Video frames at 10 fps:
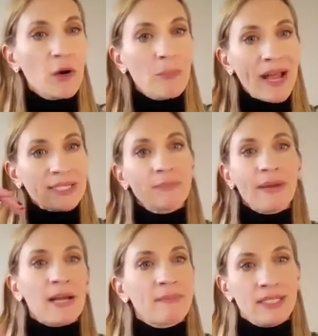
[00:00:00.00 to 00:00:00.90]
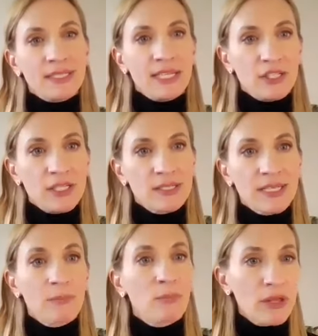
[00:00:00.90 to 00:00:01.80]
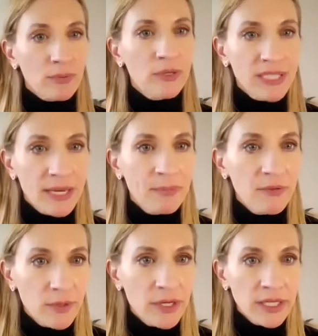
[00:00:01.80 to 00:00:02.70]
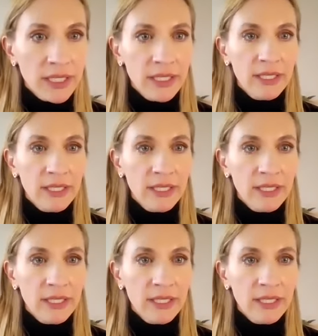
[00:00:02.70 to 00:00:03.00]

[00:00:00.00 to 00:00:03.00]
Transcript: go back to back meditations like breath work type of work